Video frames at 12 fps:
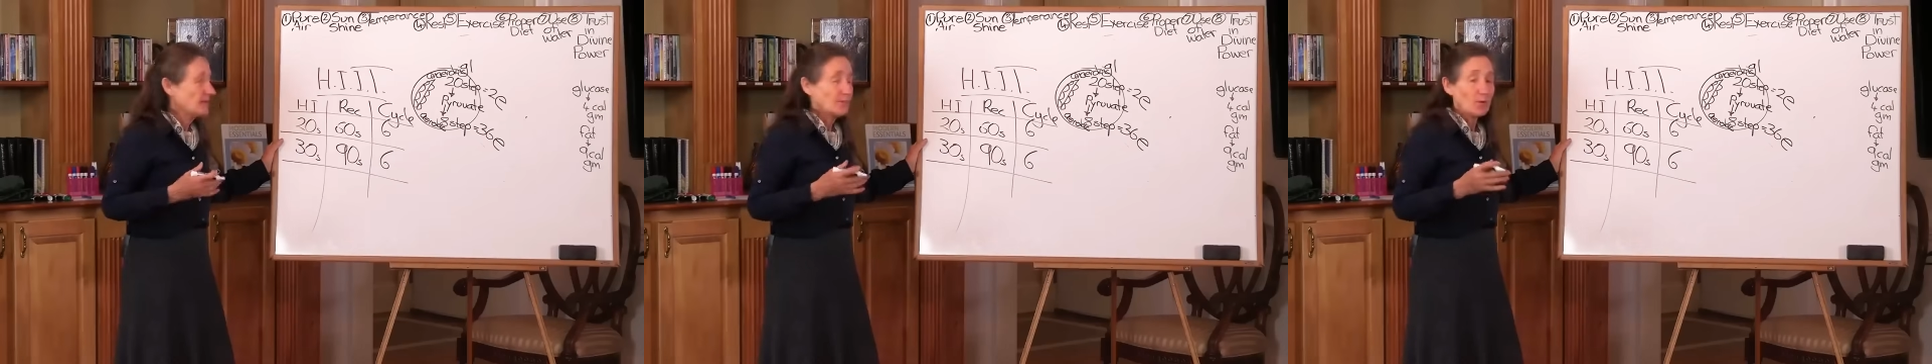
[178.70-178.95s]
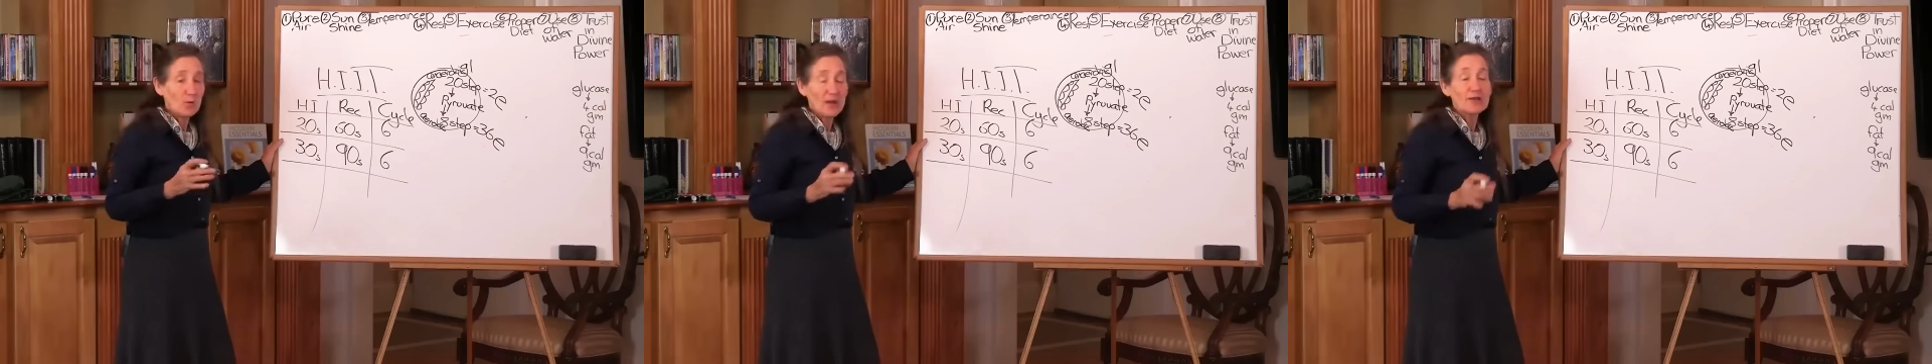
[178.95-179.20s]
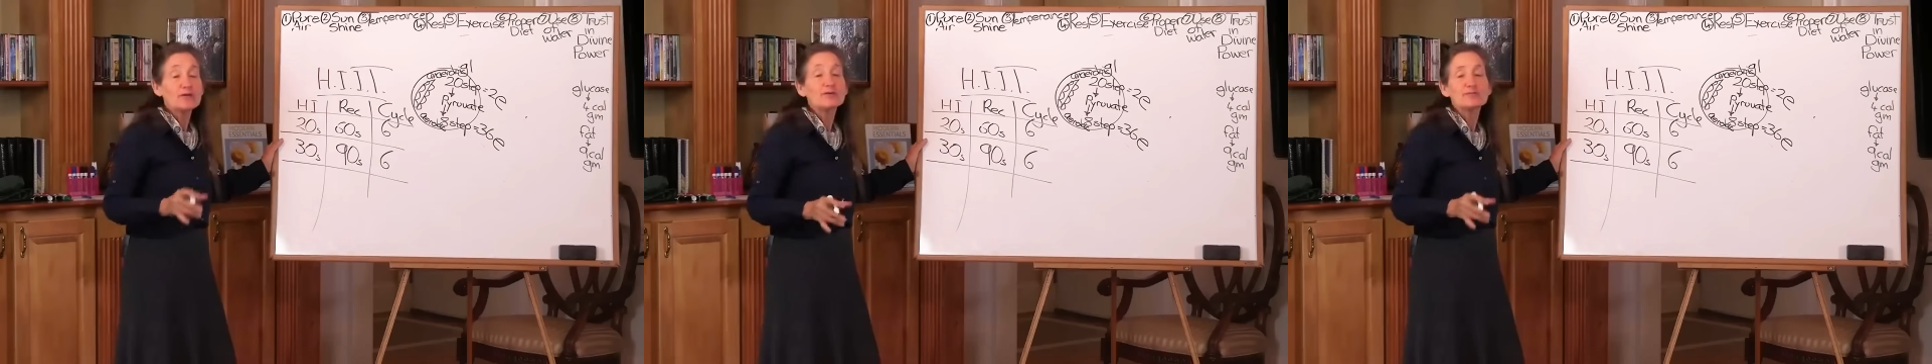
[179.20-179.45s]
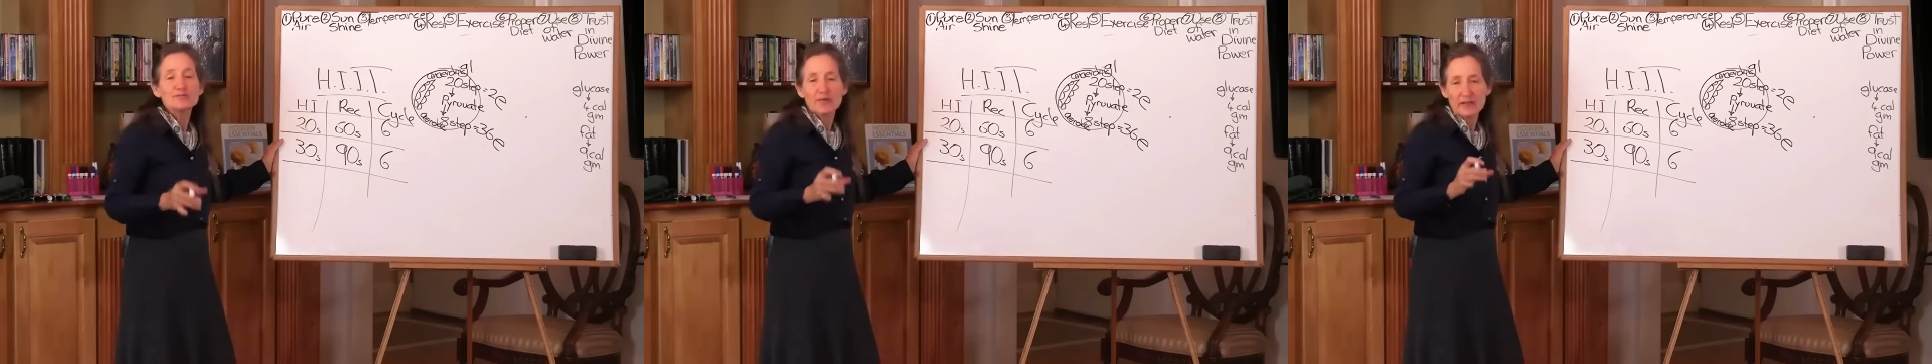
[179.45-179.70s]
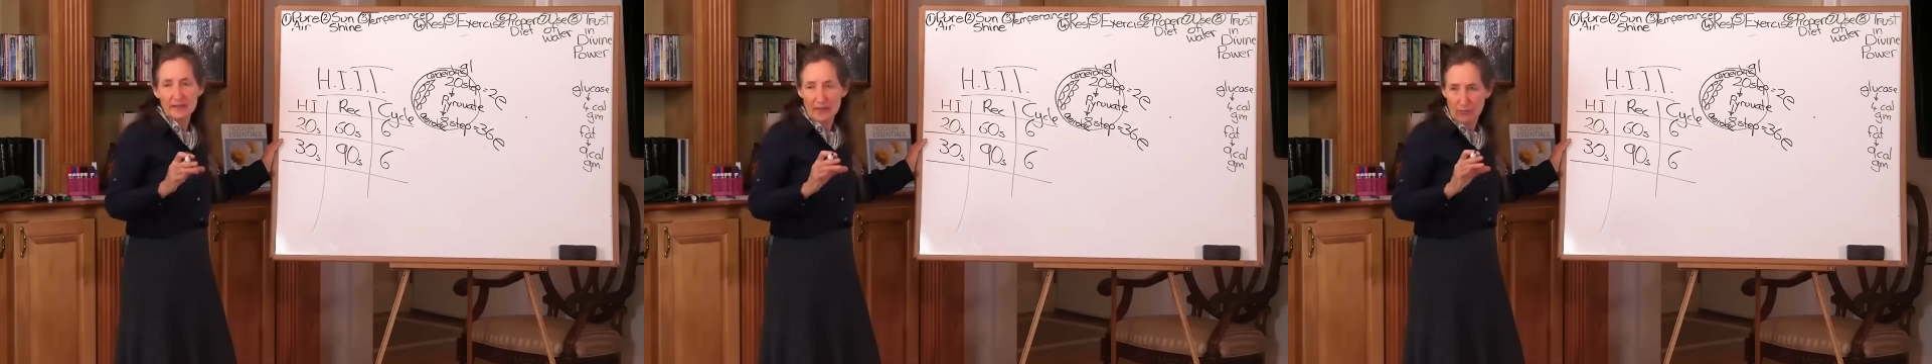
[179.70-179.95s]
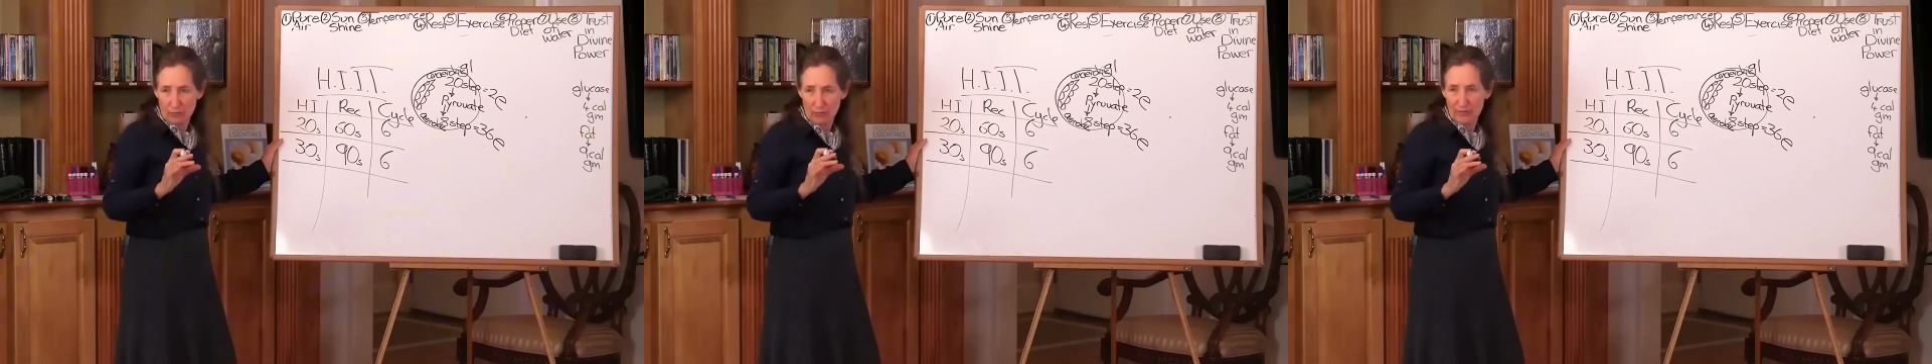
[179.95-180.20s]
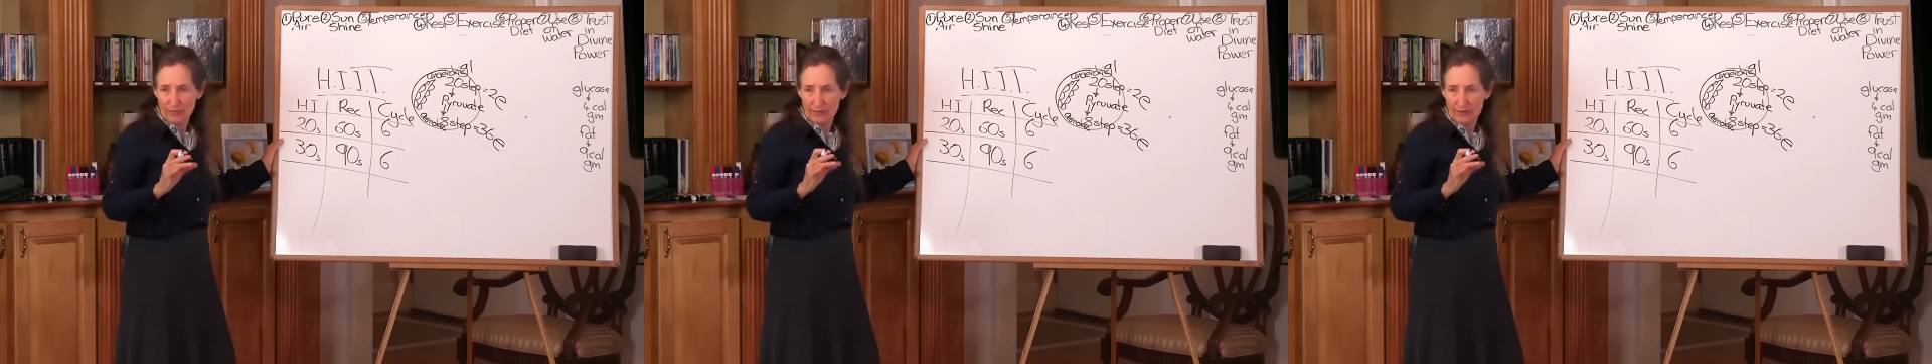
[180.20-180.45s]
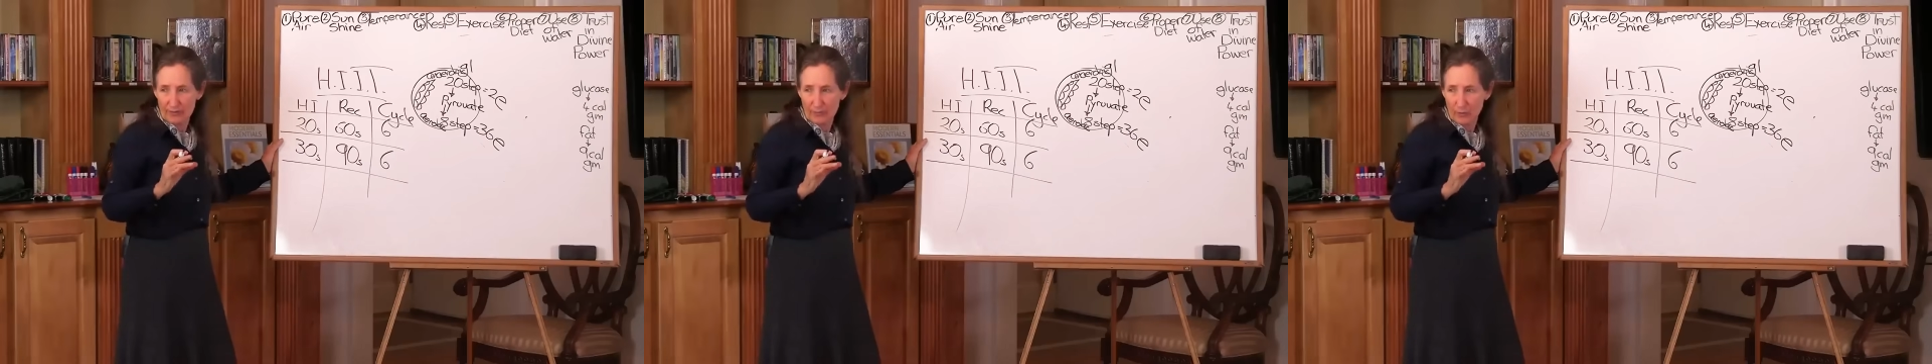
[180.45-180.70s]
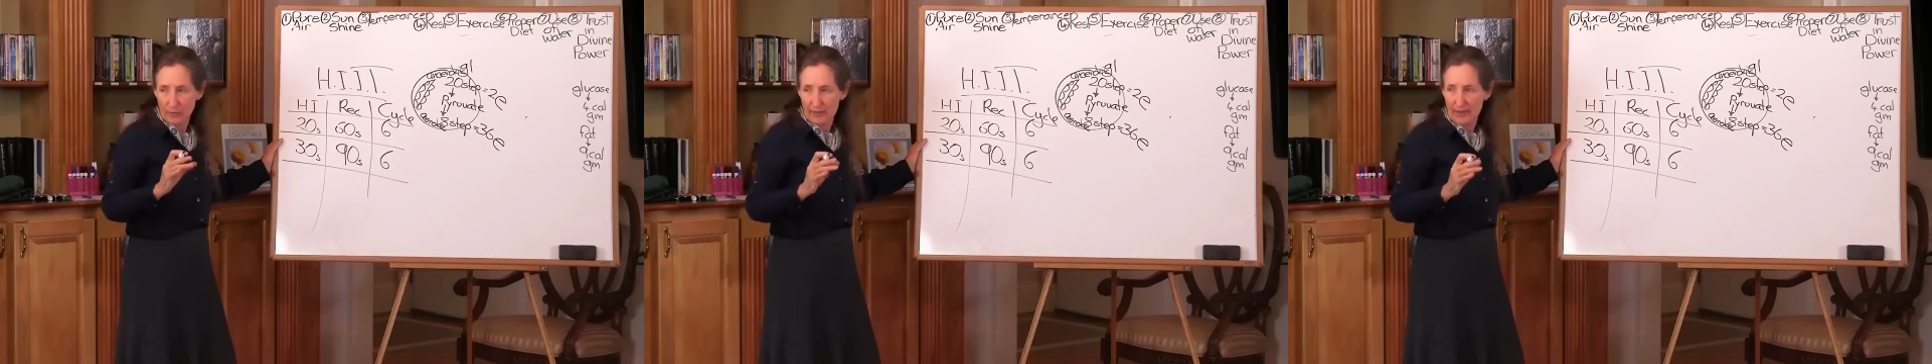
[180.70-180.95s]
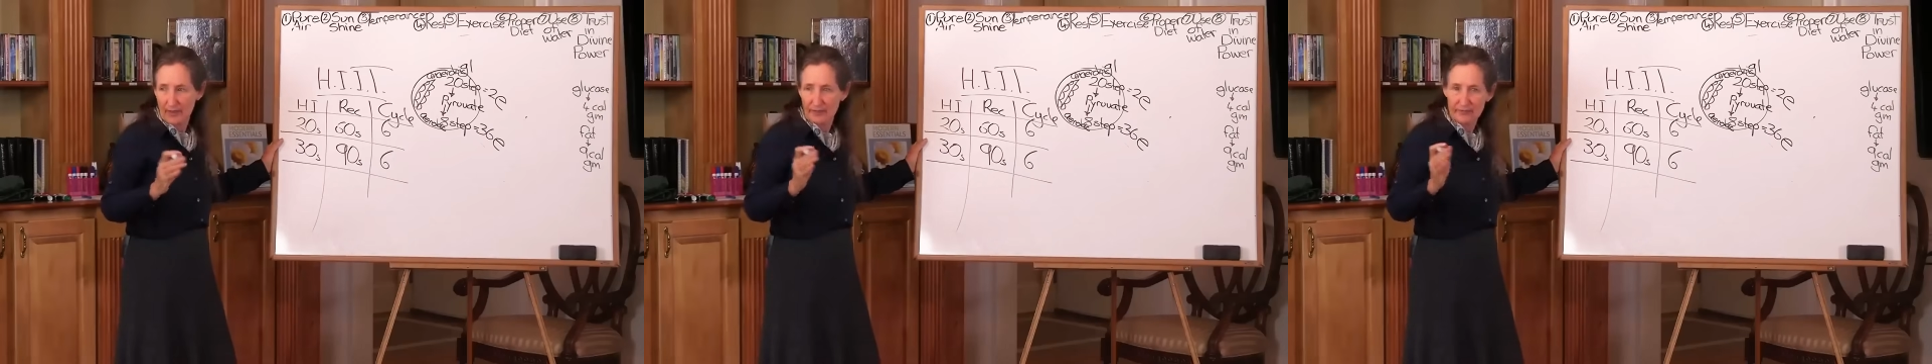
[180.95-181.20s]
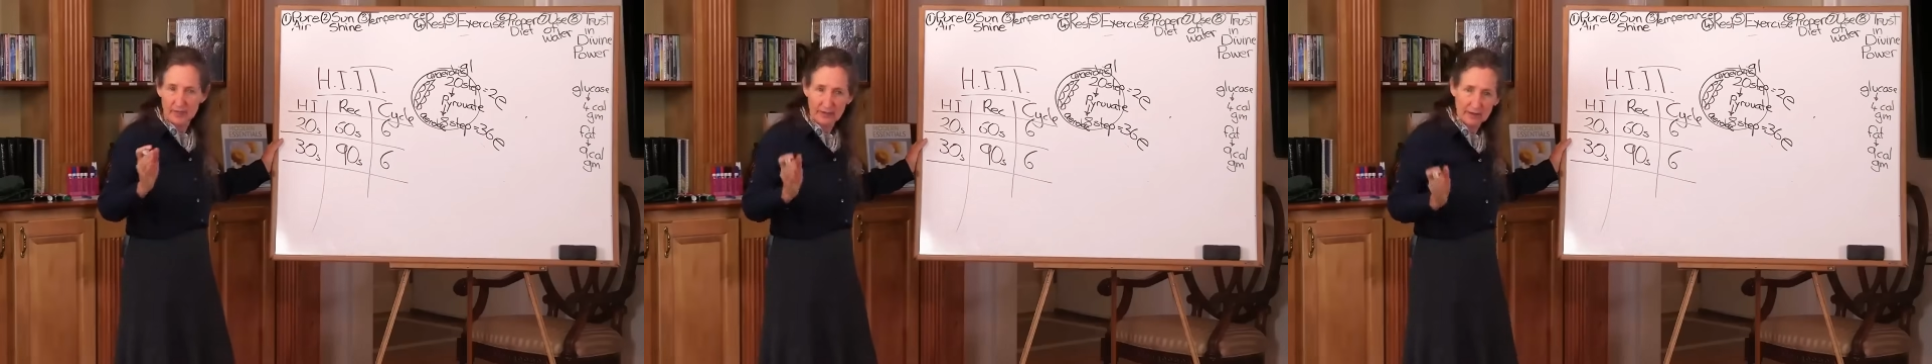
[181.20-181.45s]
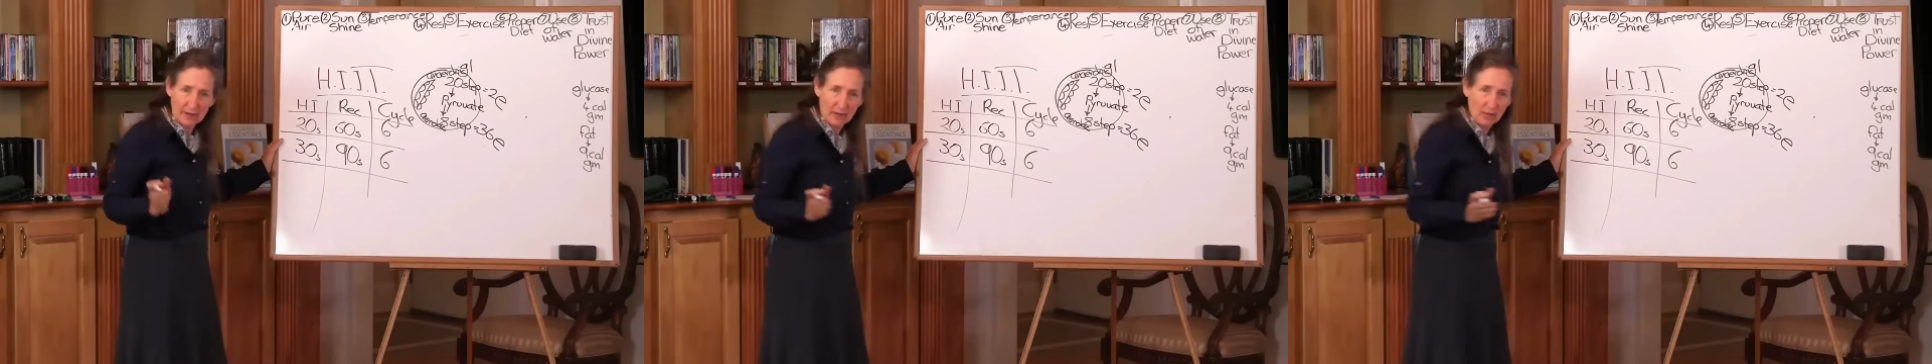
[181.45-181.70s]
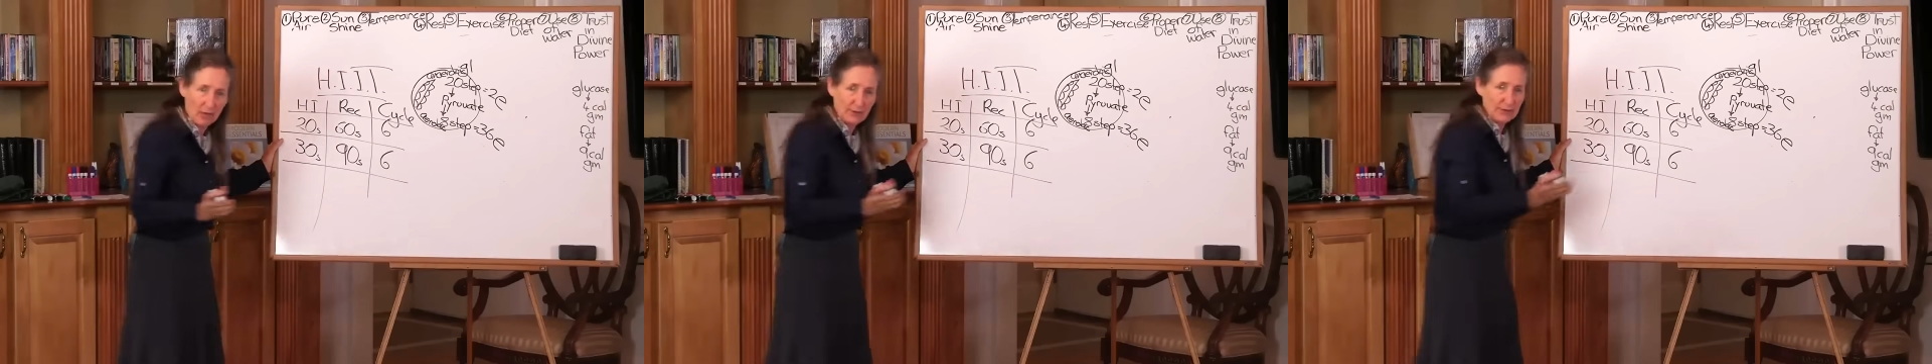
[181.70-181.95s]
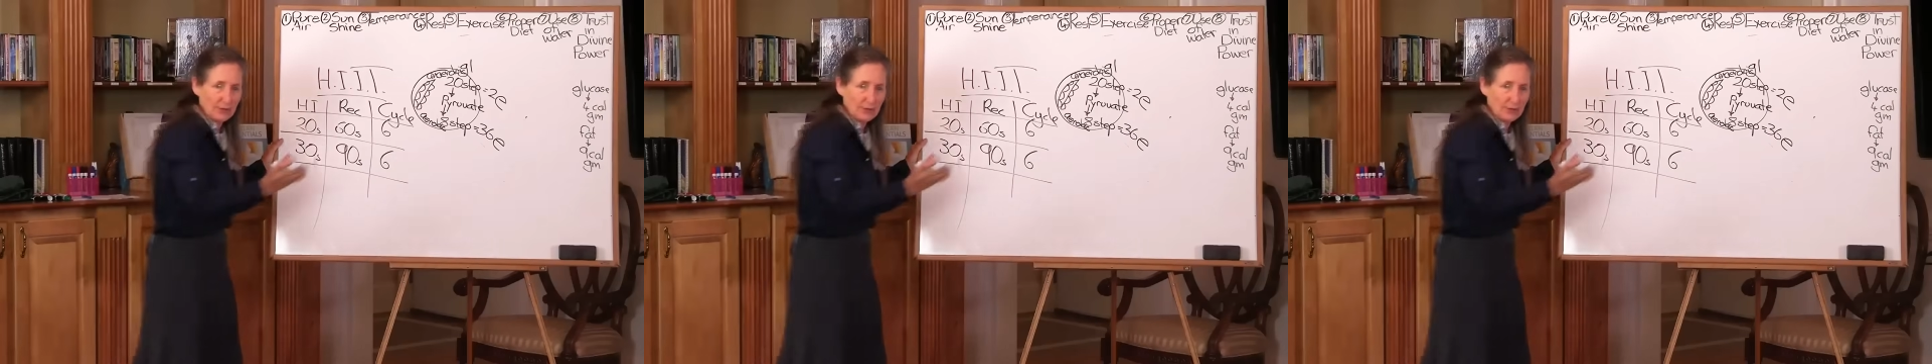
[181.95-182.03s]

But when you drink that water in the morning and then go on